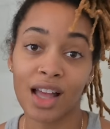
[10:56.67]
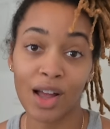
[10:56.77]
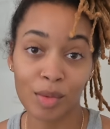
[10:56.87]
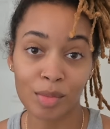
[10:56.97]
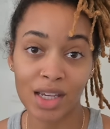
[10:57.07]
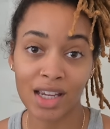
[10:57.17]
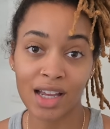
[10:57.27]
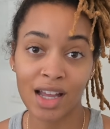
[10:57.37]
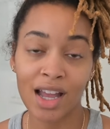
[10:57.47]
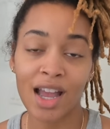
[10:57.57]
help me
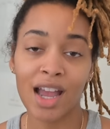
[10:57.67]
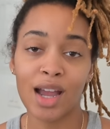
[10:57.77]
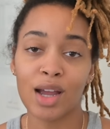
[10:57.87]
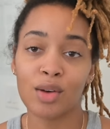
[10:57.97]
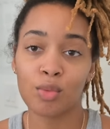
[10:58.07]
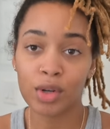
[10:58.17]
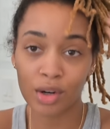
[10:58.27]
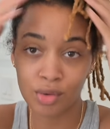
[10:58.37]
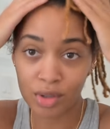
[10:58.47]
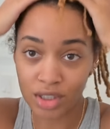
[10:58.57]
and we
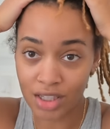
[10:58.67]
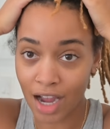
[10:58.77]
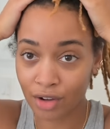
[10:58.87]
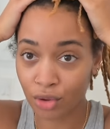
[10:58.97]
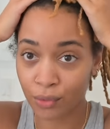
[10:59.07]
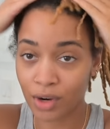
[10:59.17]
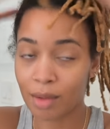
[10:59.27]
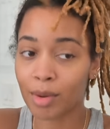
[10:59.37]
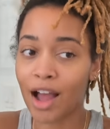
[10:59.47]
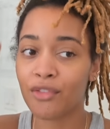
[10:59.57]
are going to tackle the
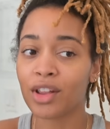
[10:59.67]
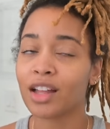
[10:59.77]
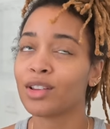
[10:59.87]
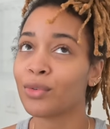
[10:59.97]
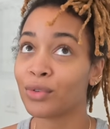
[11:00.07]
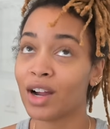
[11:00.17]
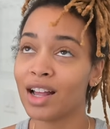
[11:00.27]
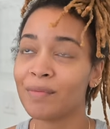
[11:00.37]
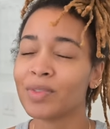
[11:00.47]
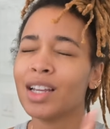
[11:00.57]
front. But I feel like the
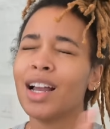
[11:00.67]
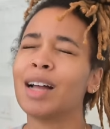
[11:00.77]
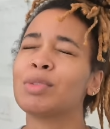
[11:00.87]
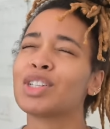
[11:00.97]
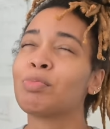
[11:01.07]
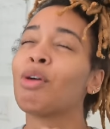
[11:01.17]
front, just